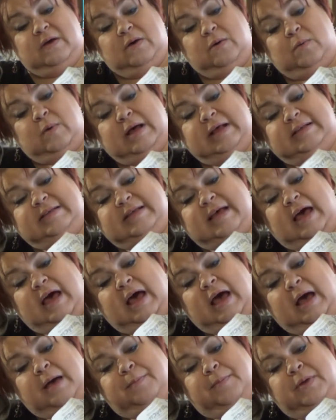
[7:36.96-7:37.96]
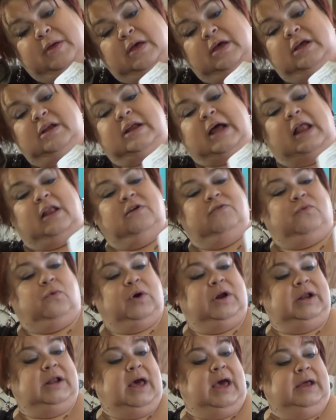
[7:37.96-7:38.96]
What's up? a dollar
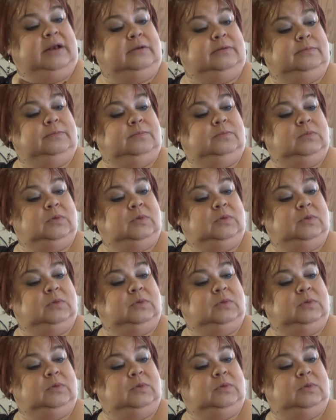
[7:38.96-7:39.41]
forty-nine.